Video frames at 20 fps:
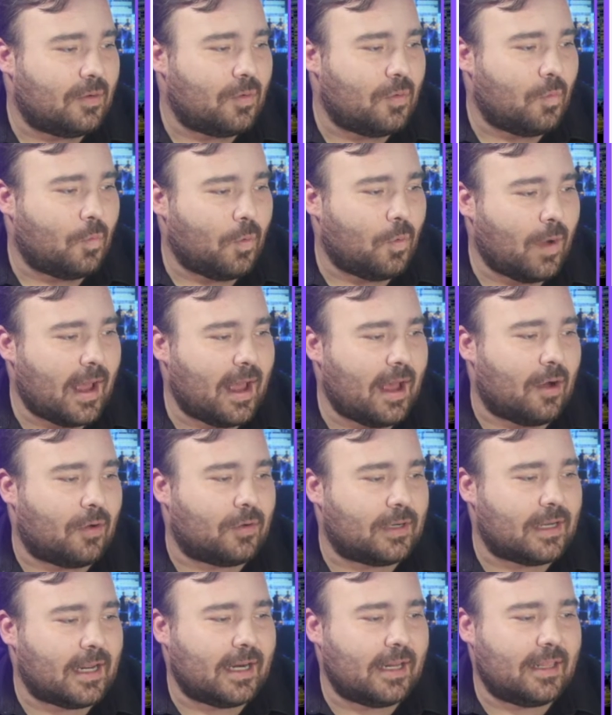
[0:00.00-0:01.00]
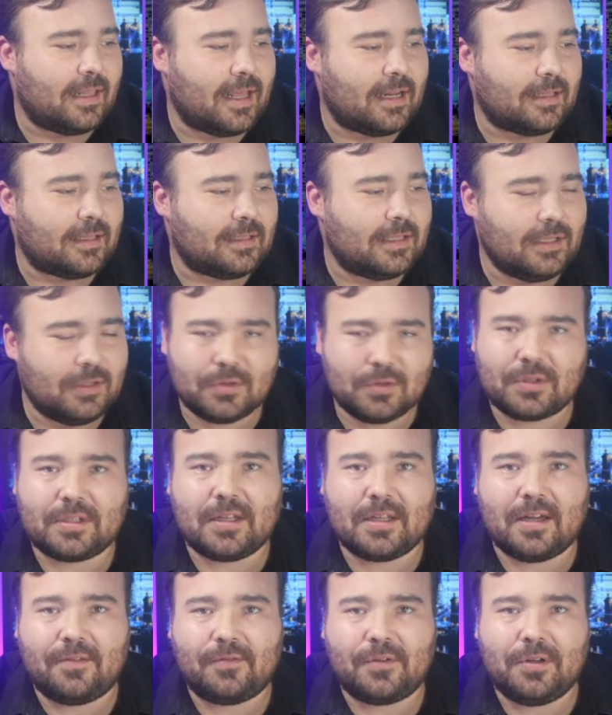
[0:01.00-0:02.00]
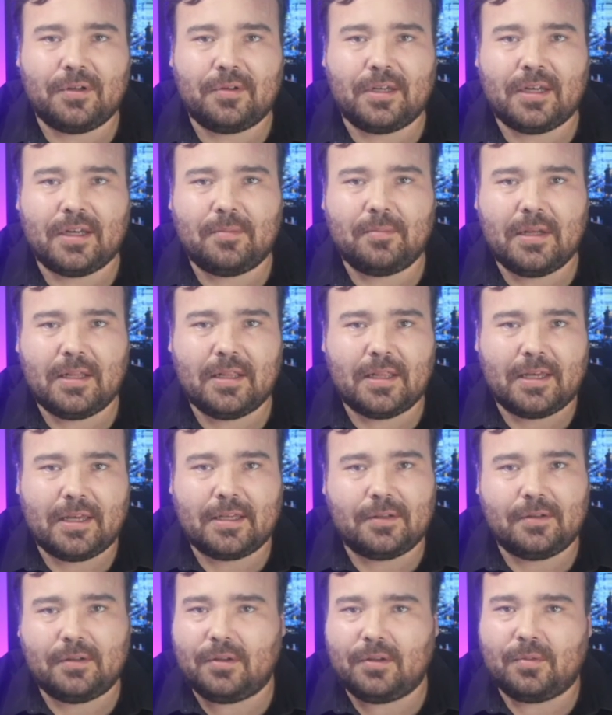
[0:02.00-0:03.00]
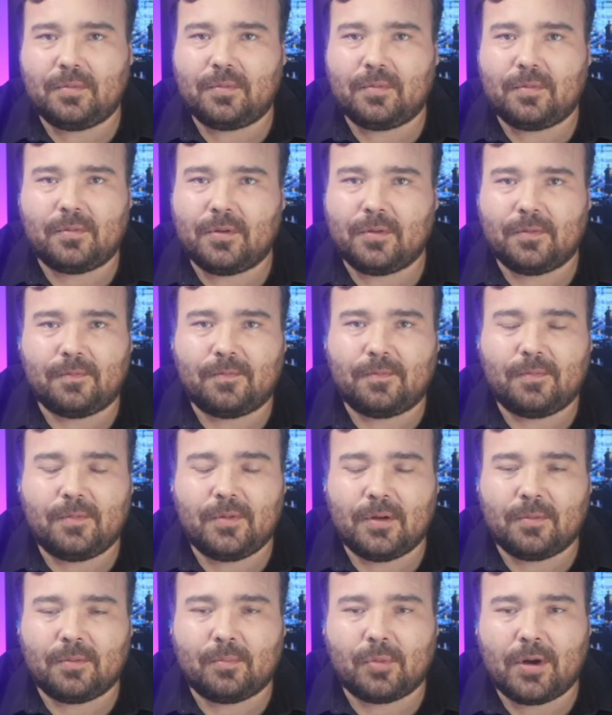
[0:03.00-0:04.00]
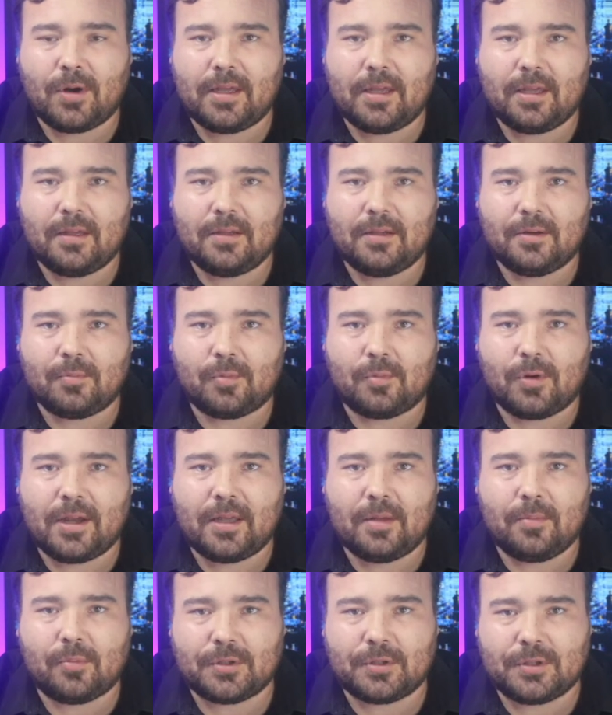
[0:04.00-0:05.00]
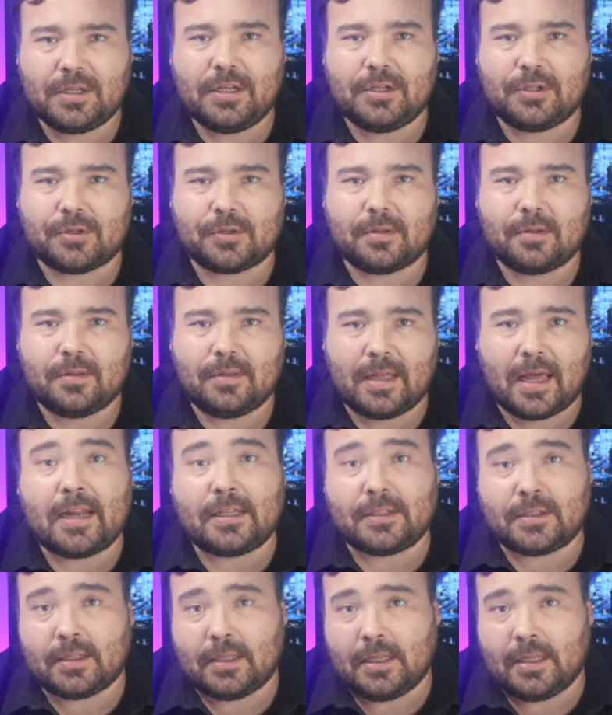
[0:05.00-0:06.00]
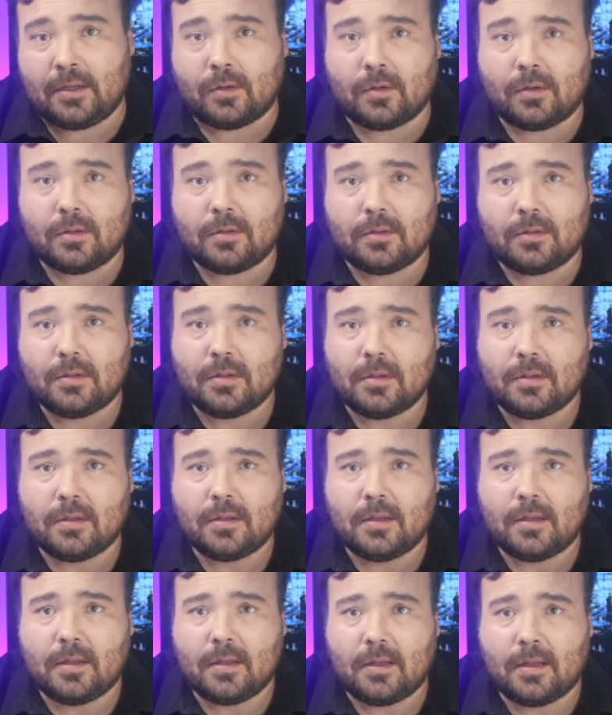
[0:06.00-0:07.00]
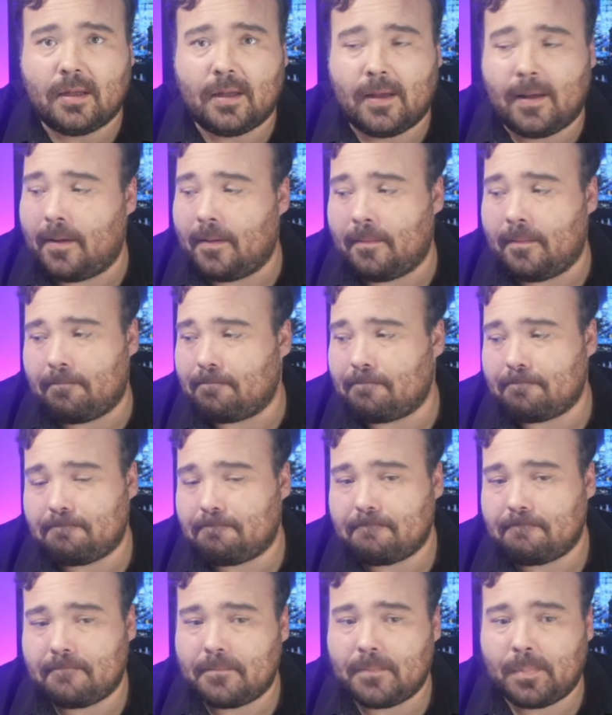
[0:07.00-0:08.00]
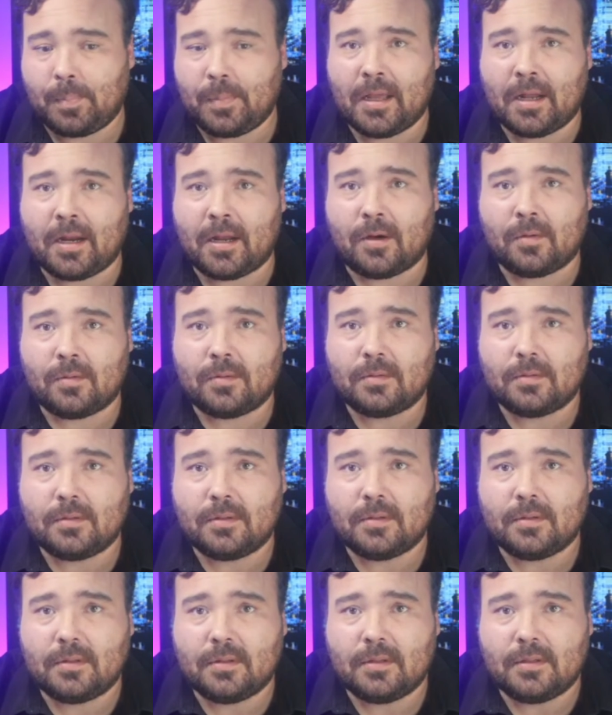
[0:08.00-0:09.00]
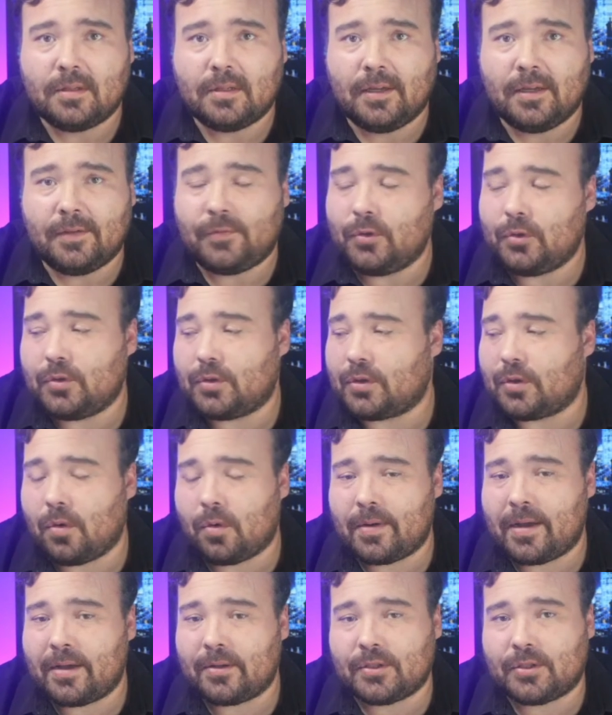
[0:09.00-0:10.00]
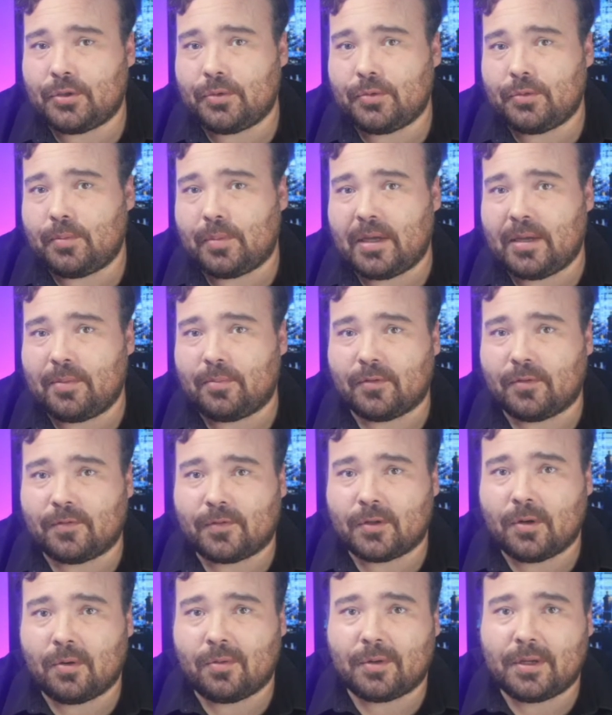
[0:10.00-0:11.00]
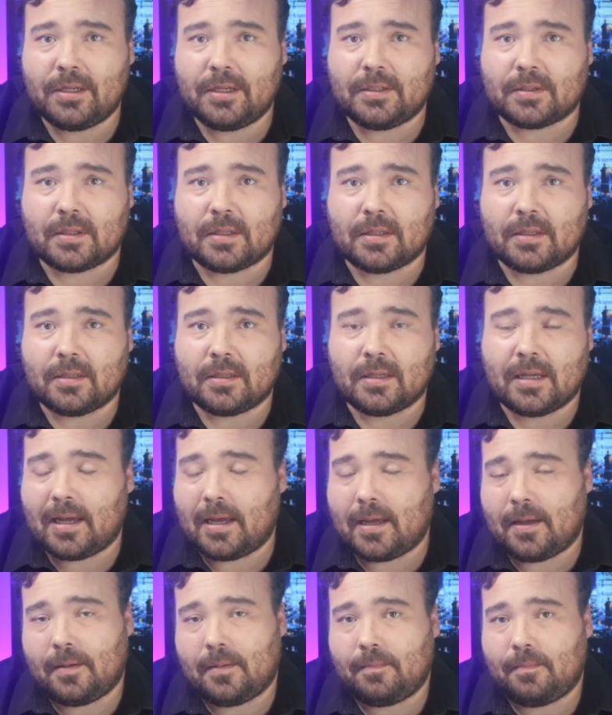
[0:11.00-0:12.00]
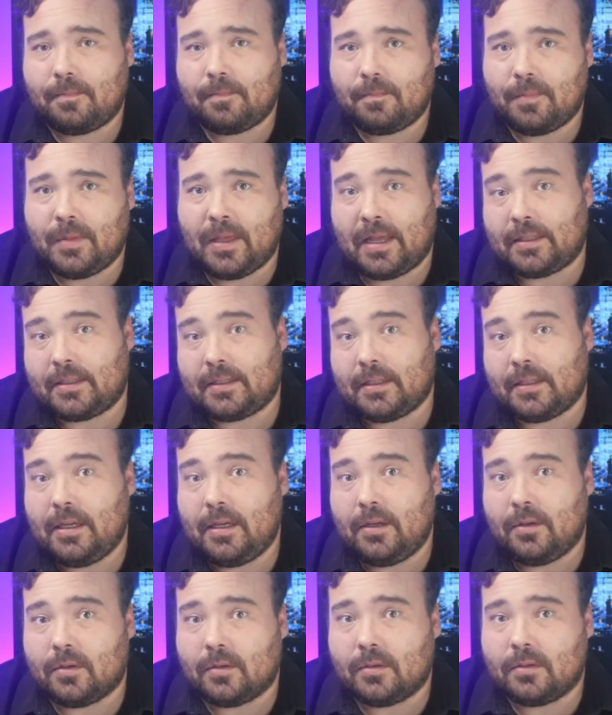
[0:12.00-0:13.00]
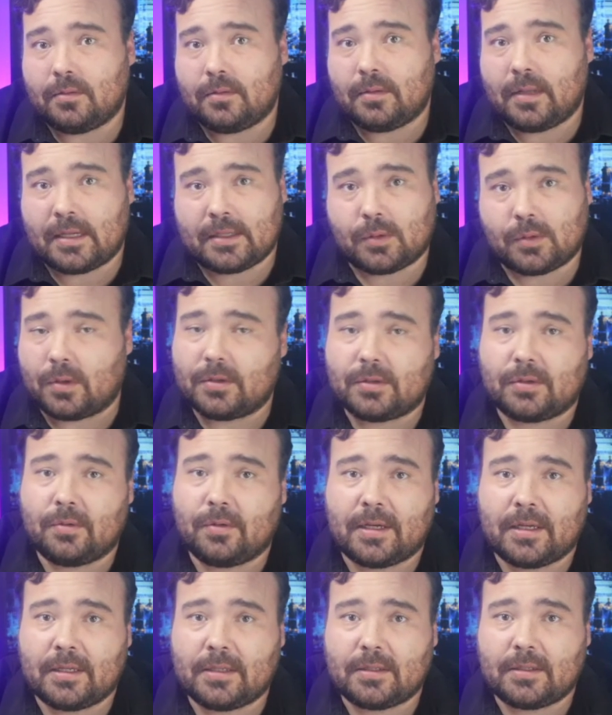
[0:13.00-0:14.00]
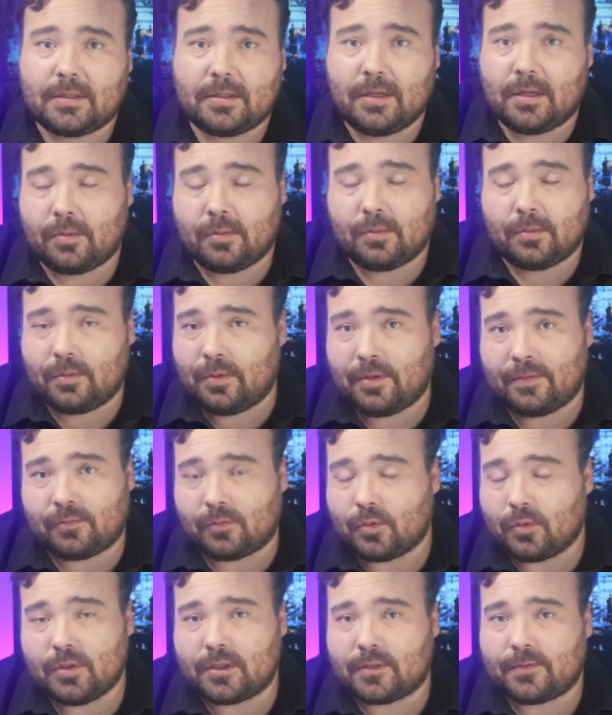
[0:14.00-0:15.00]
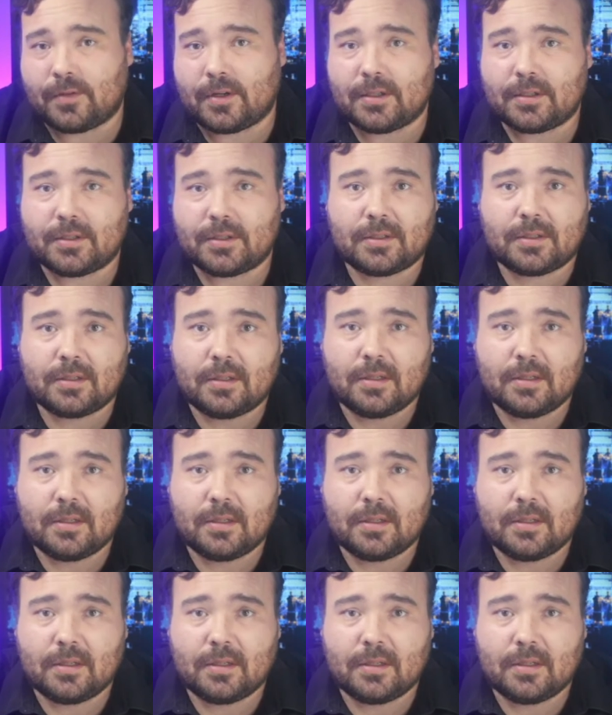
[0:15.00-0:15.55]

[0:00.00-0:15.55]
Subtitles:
Wow, not any of that illegal stuff. Are you kidding me? Like you're breaking procedure. That is illegal. If you just go around shooting people for no reason, that's illegal. That's also against, you have rules for this.